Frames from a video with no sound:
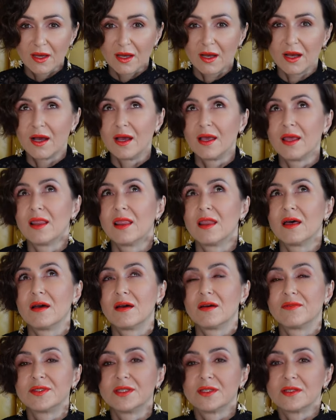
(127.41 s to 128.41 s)
I
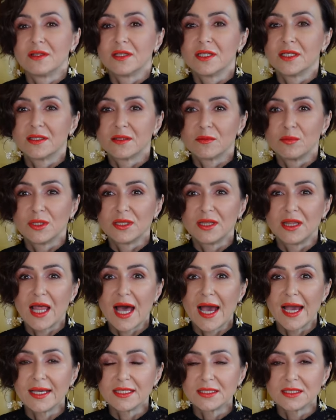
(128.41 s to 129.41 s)
love the little bit
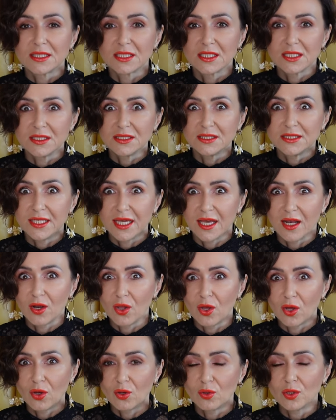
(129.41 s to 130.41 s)
light
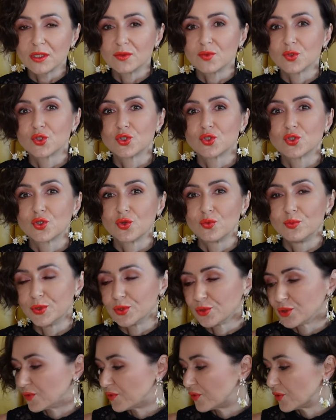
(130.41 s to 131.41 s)
yellow, it was so
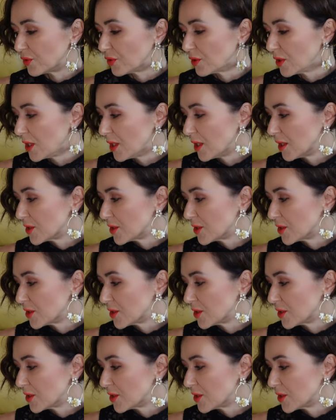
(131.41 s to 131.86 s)
beautiful,